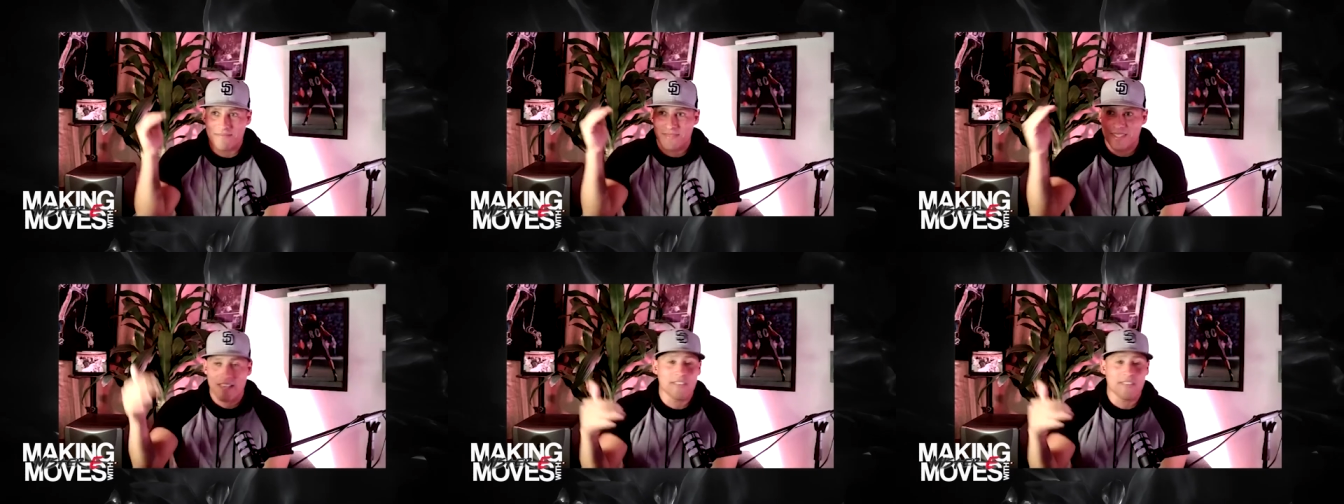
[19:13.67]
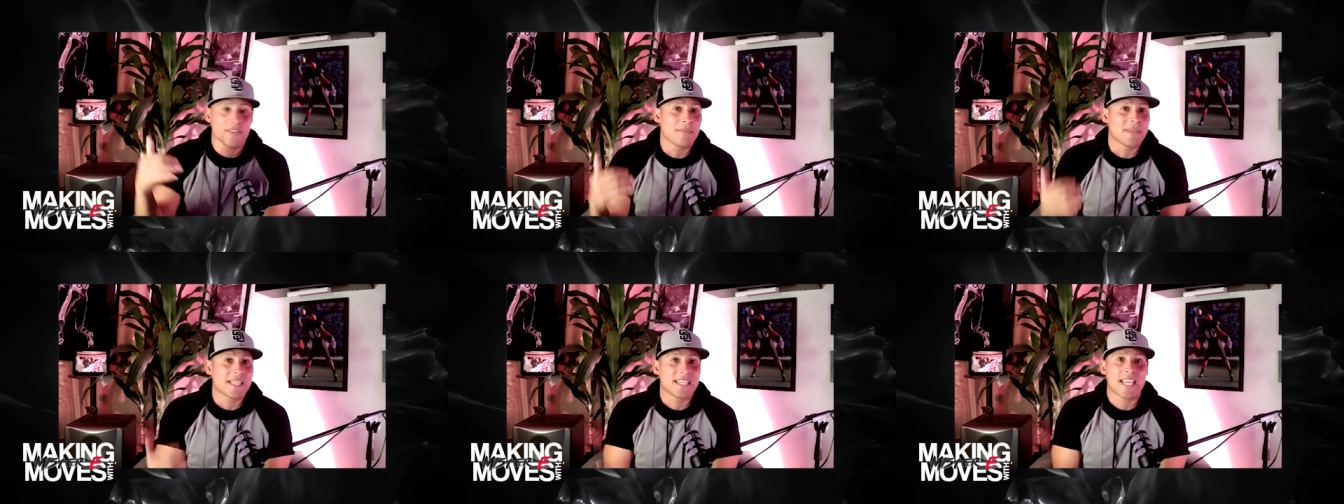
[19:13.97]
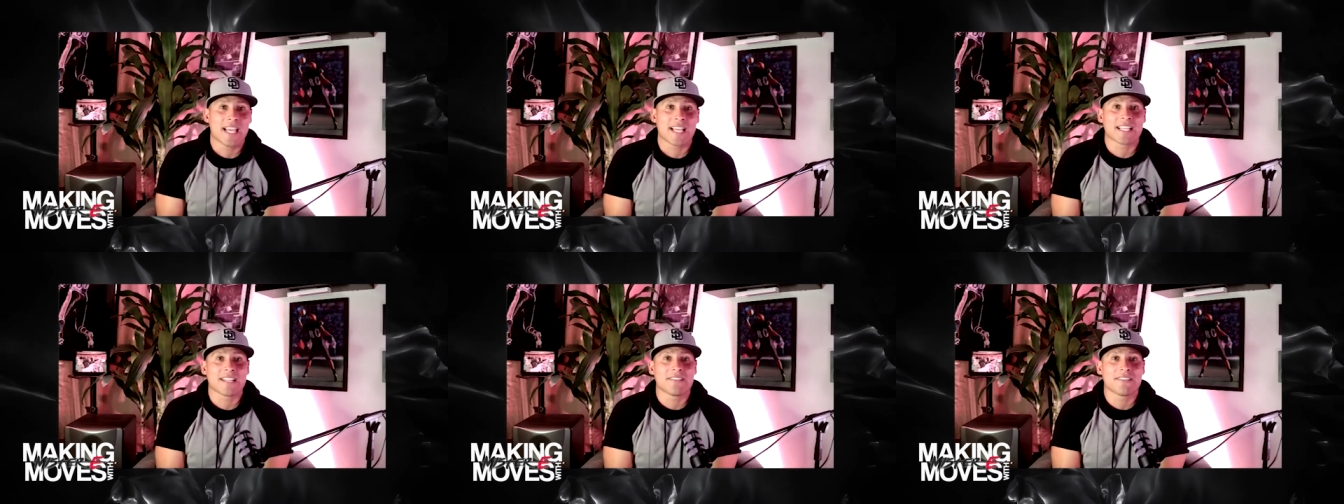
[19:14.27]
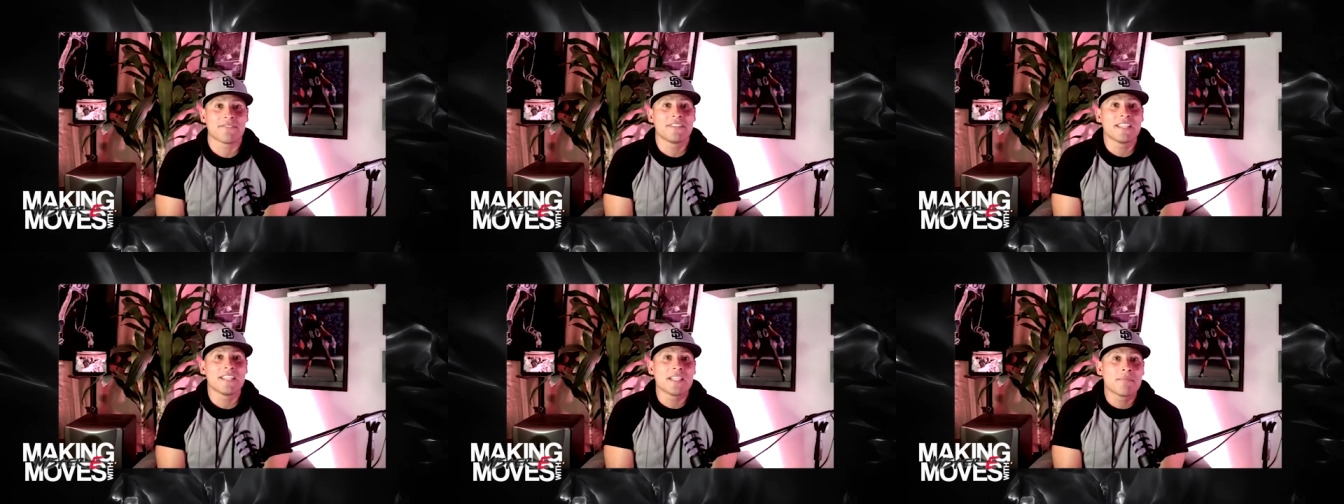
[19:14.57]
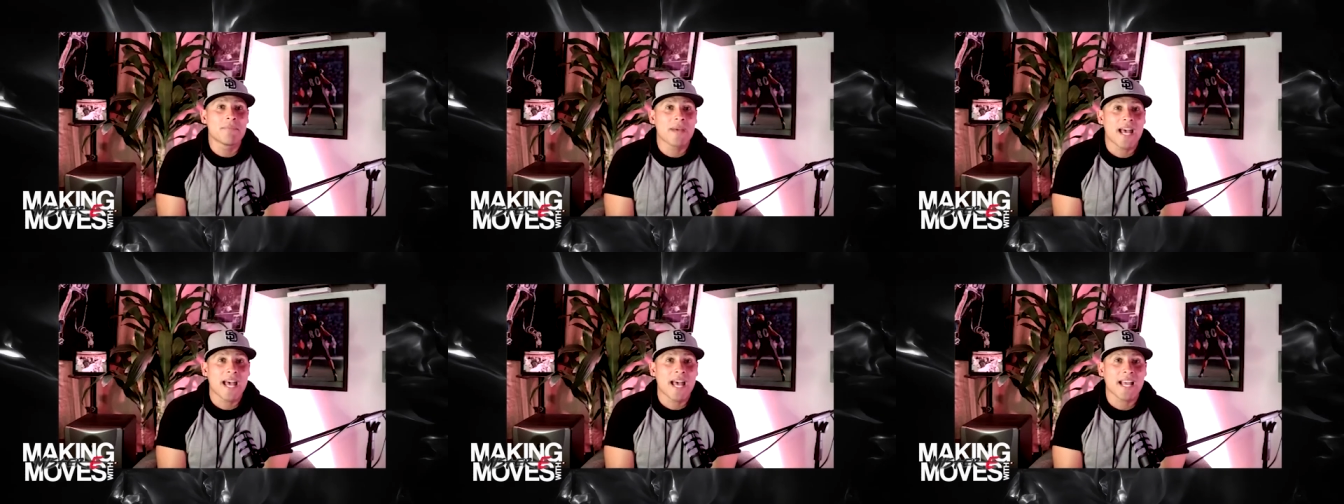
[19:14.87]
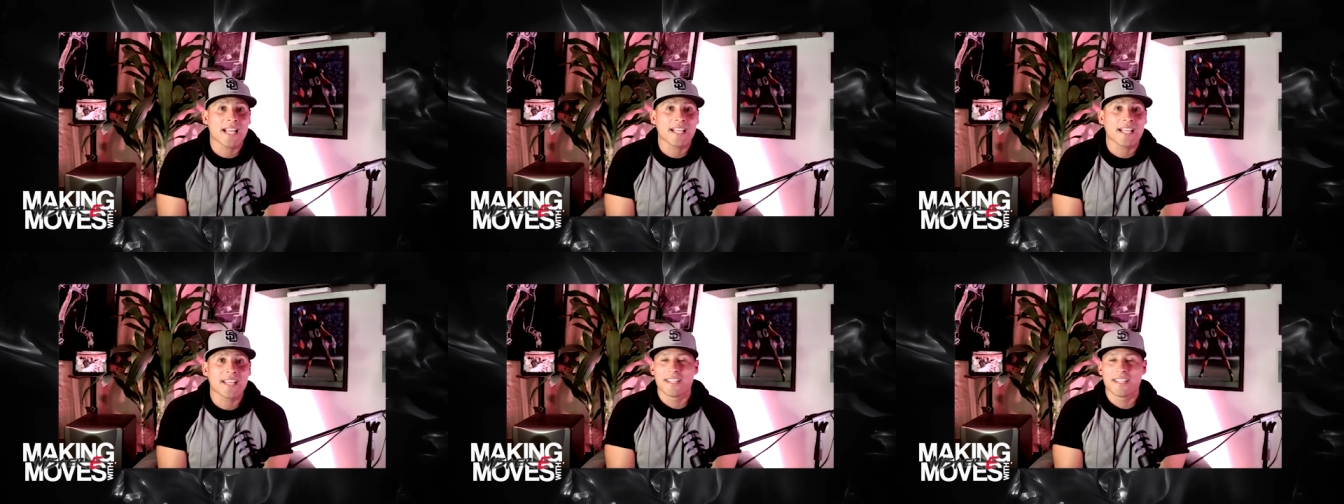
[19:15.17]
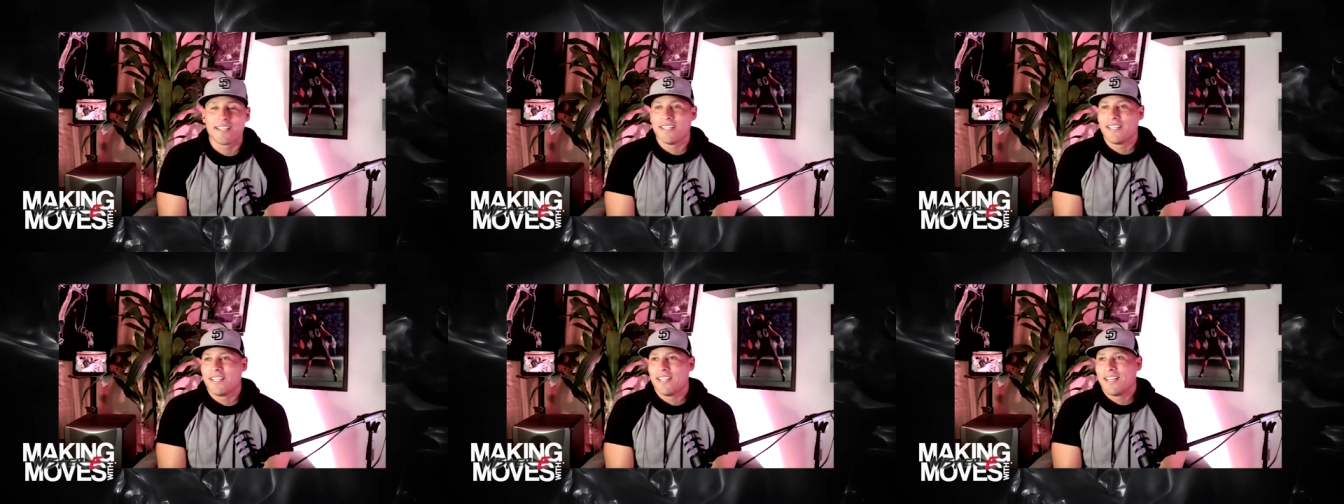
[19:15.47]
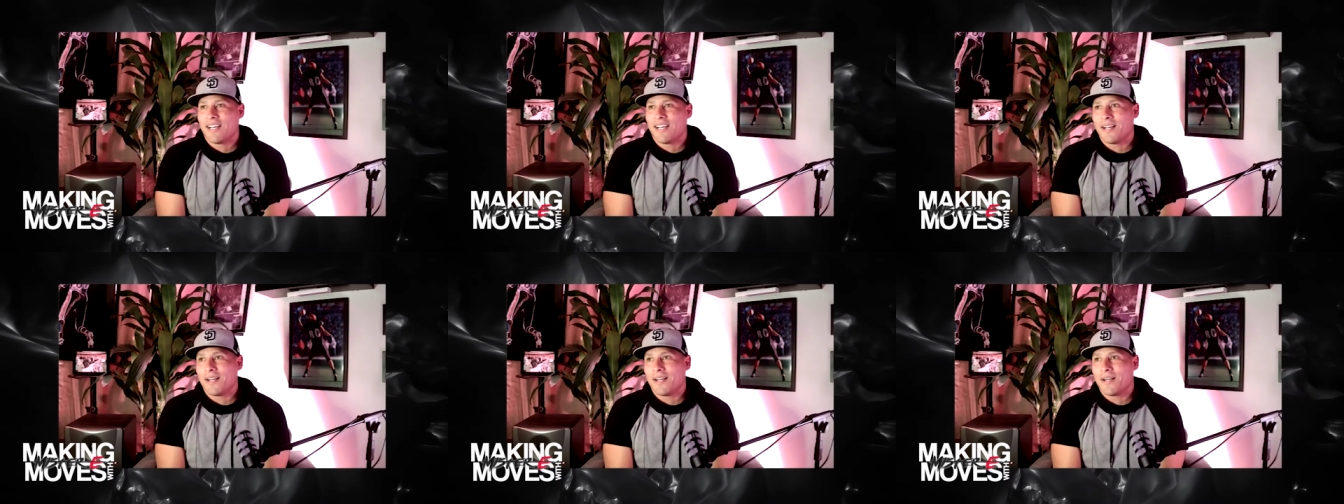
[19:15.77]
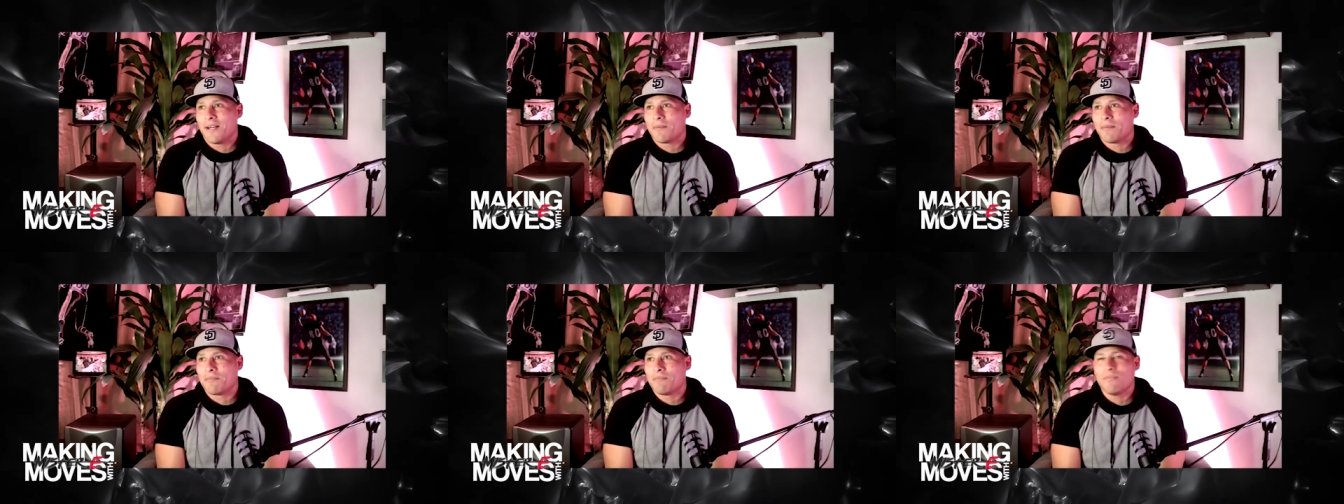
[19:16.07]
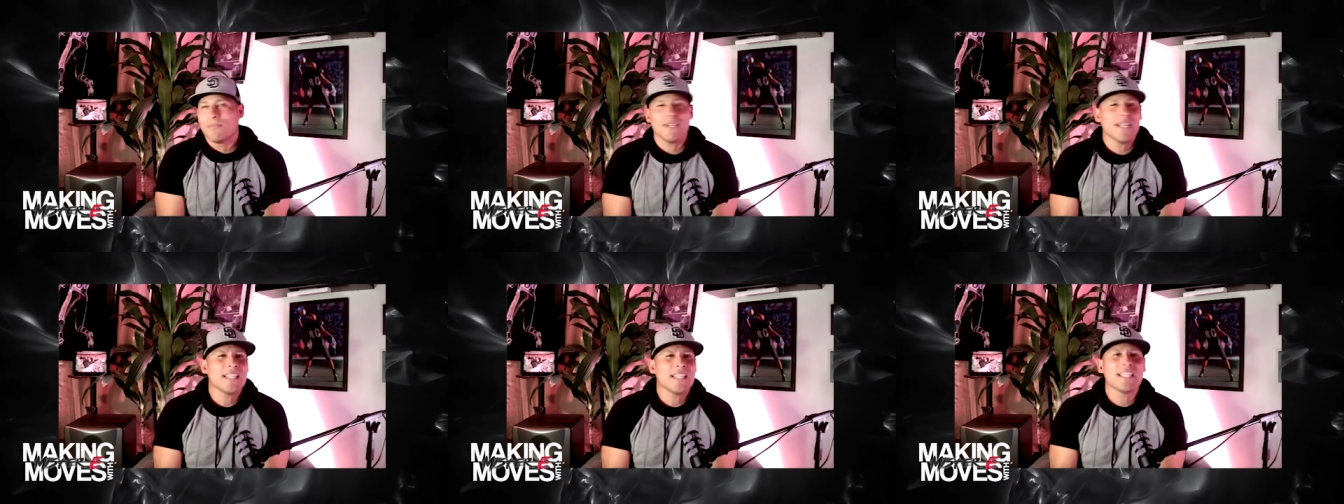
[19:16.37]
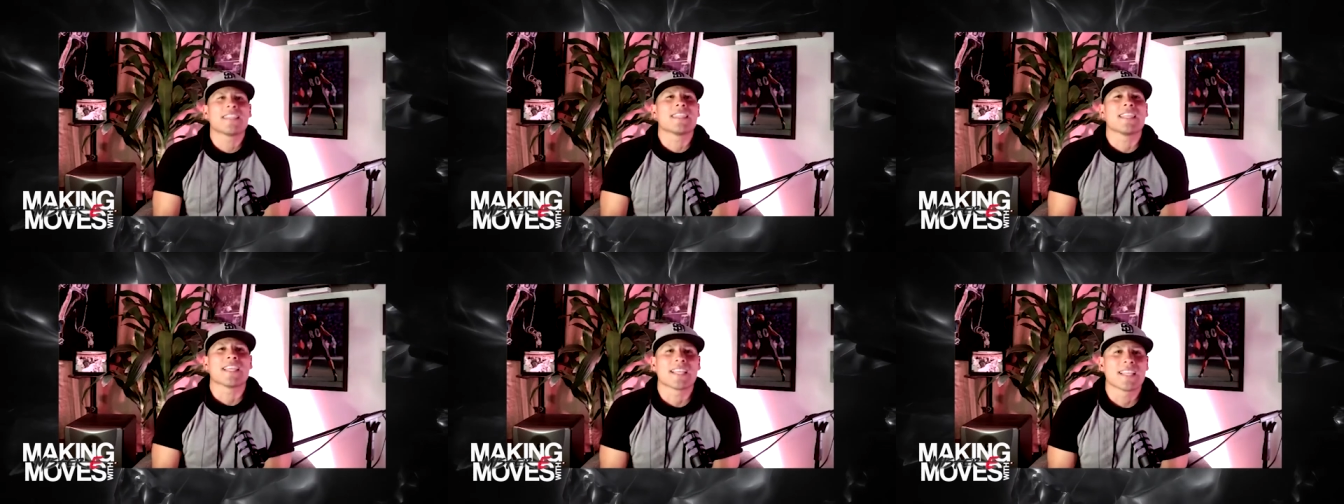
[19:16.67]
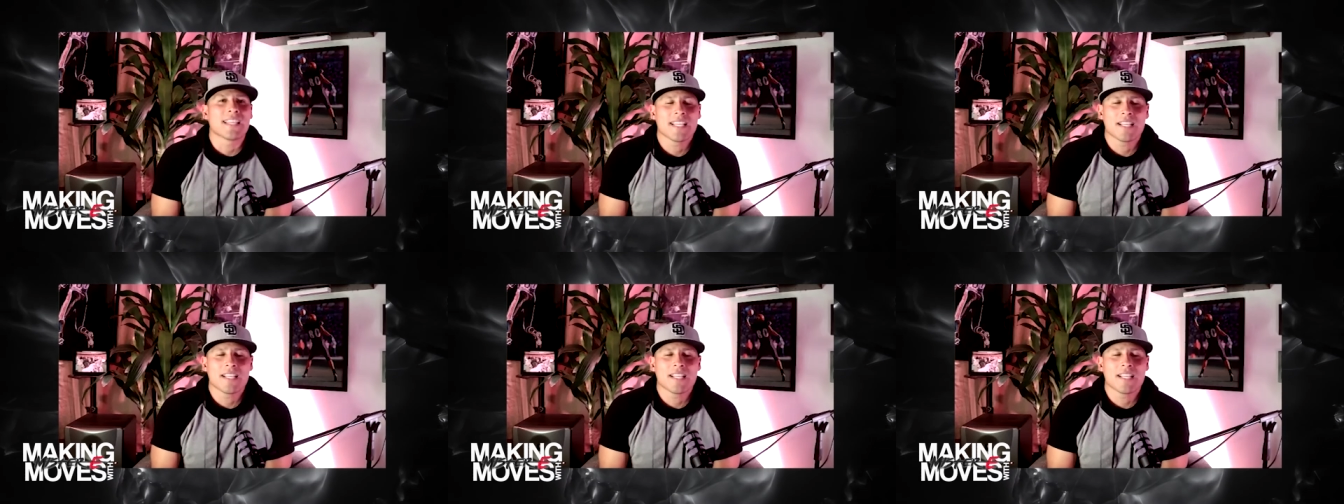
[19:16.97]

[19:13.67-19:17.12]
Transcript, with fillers: giving me negative feedback, um, anything.